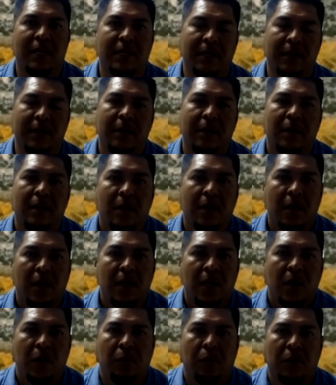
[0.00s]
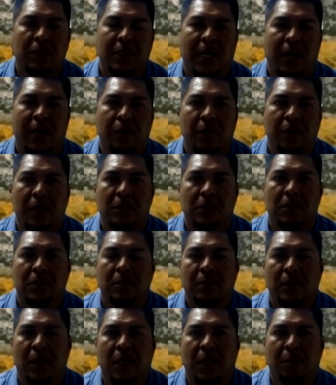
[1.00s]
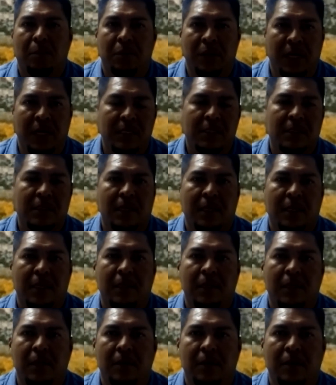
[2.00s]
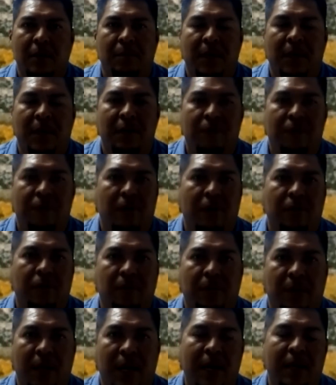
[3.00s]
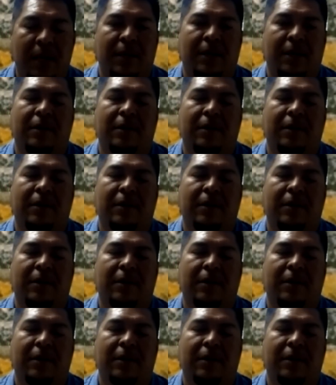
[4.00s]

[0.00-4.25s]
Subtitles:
did, which I was blessed and benefited from that.